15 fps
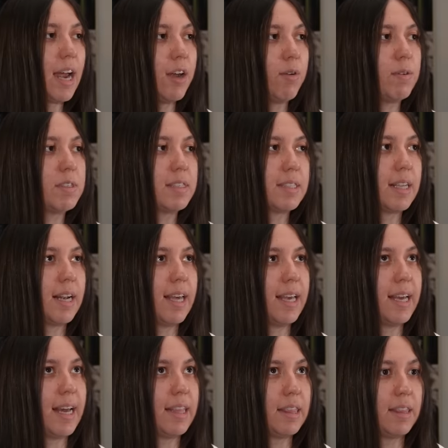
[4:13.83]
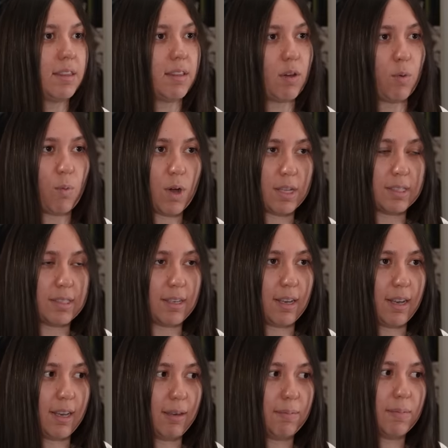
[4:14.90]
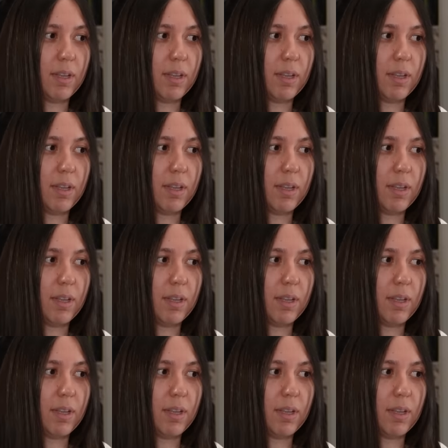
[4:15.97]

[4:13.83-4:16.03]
I was like, at one time,